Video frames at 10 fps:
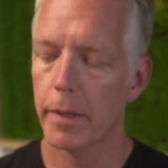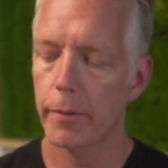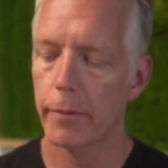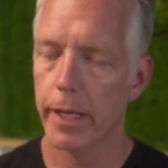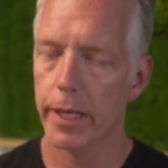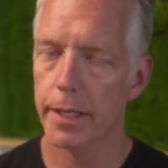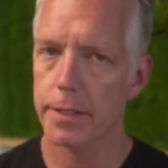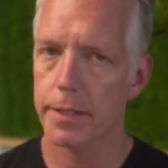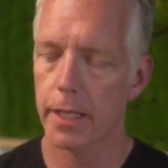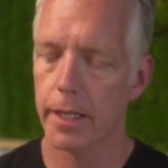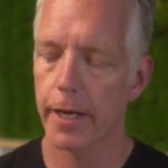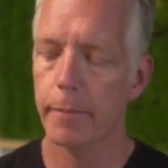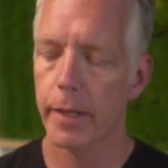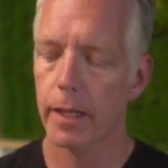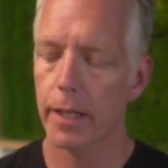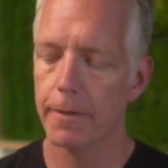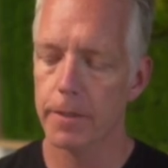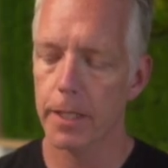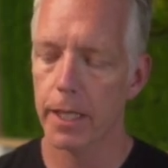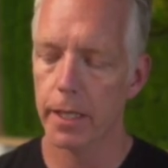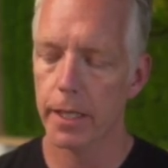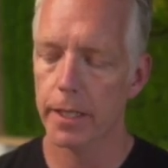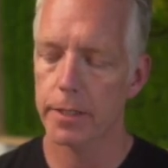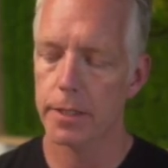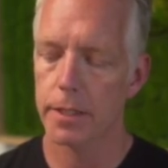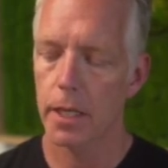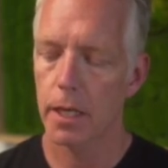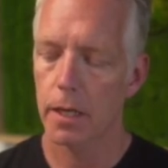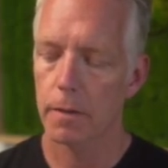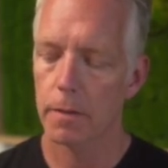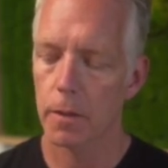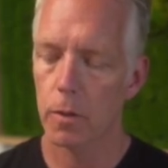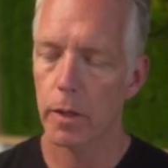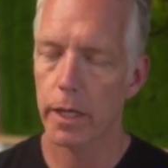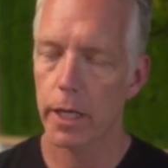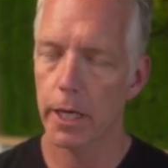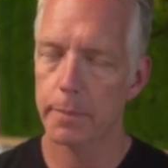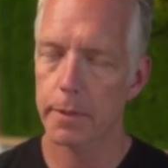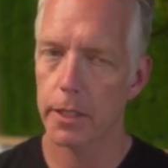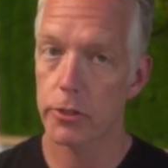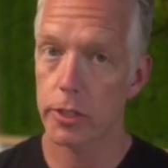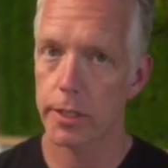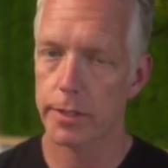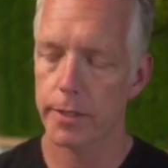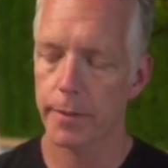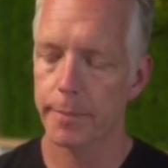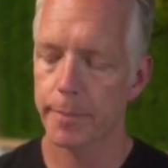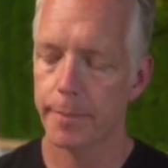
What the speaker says: my right hand is staying there, my left hand is going up to the G still.